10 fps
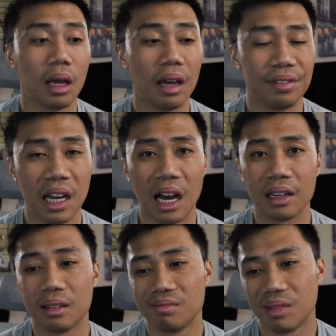If
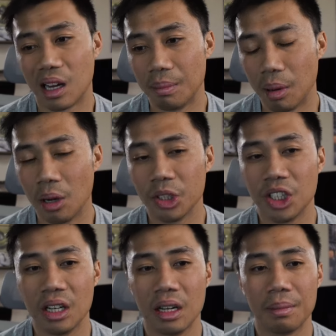not, a ball
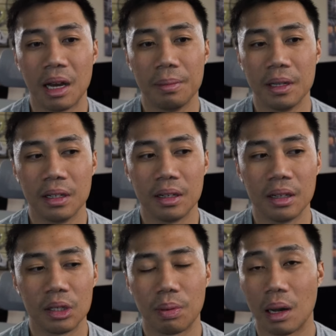machine, in my opinion,
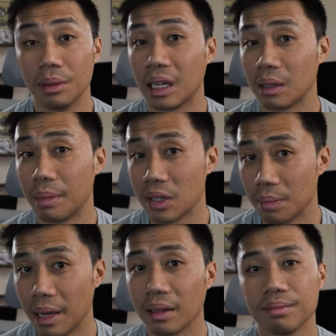is probably not the
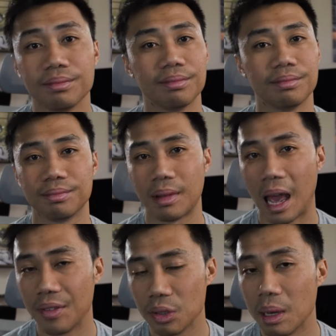best bet.
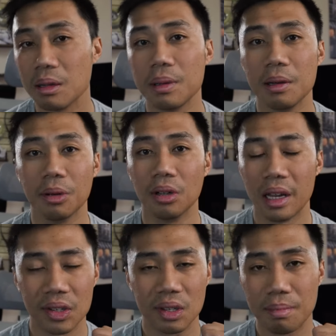Have as many people
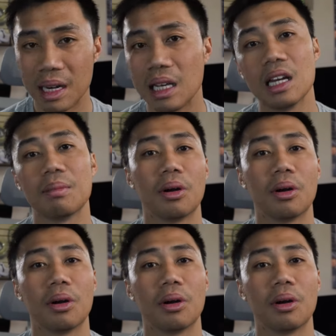and as many hitting